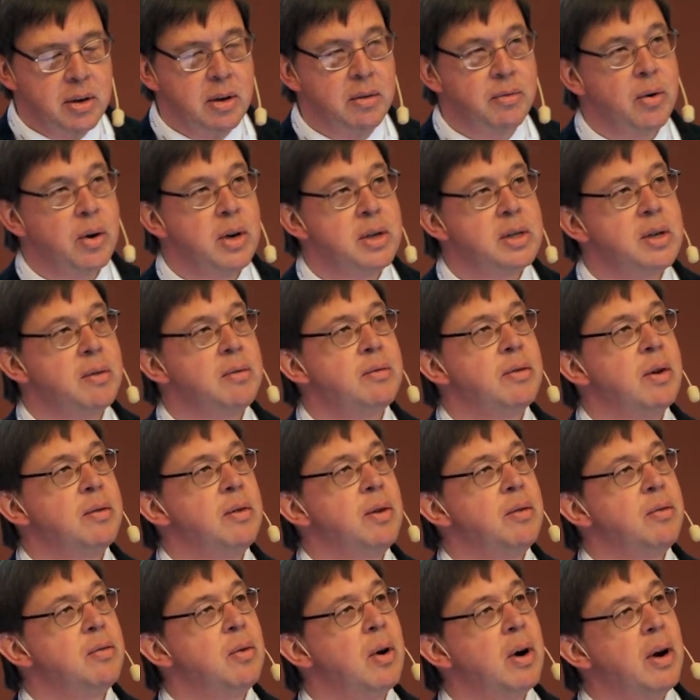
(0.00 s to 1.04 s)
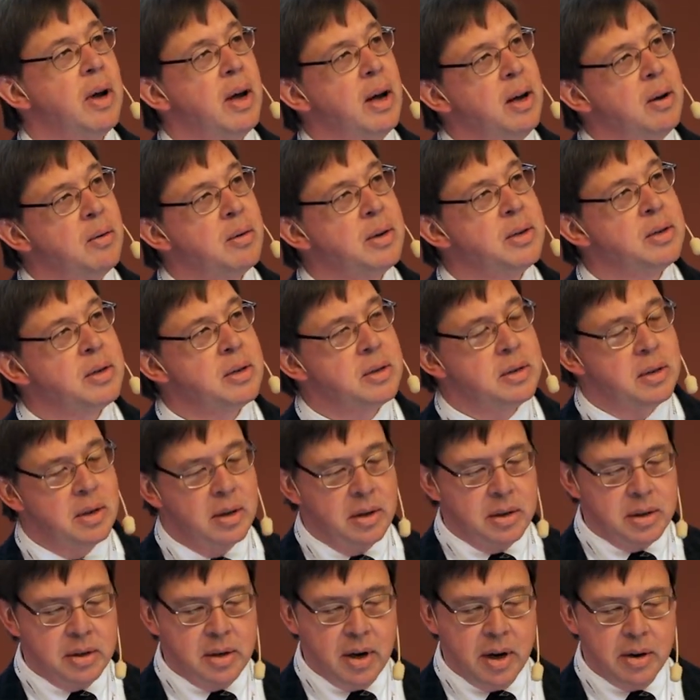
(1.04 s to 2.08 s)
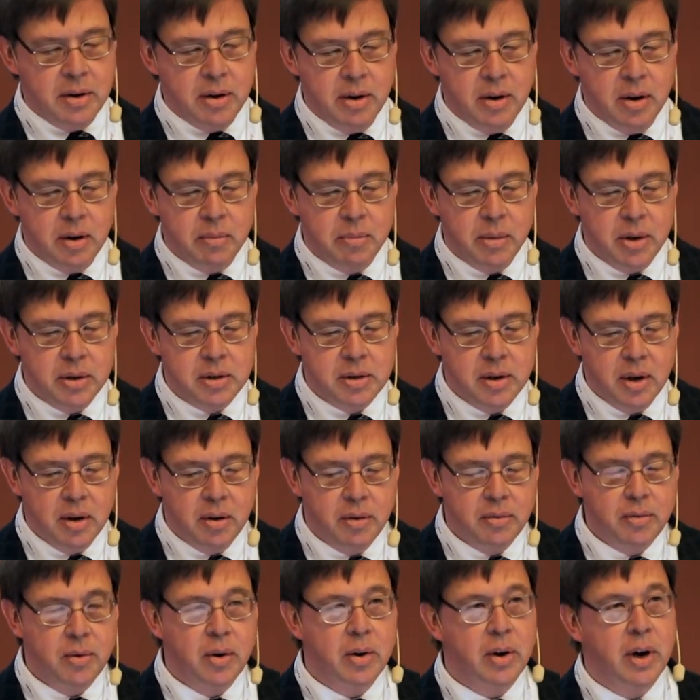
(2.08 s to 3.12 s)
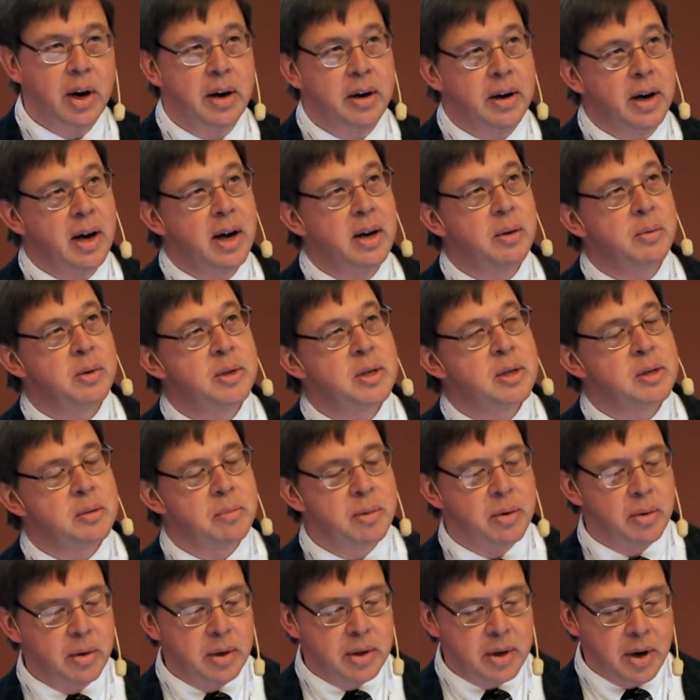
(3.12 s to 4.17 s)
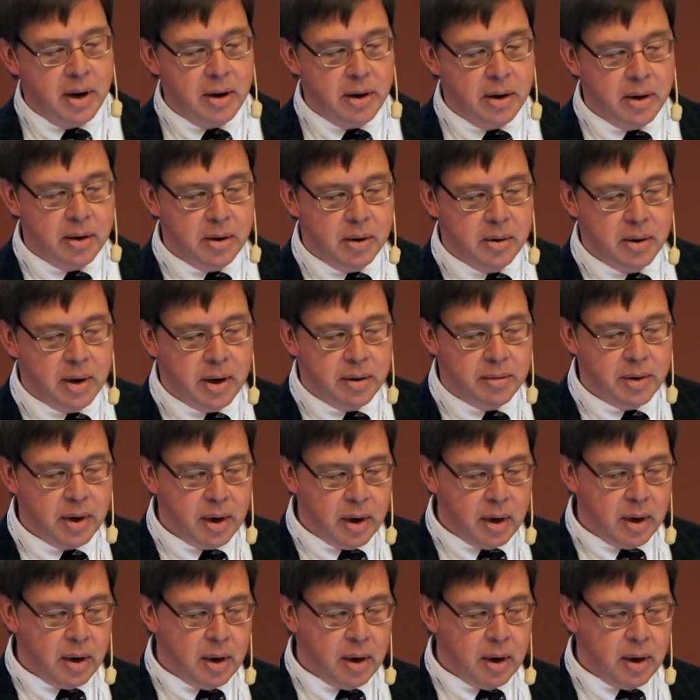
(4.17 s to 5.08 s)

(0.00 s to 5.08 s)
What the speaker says: you have 4754A, which is a standard, you have Mil Standard 489, which has been retired, you have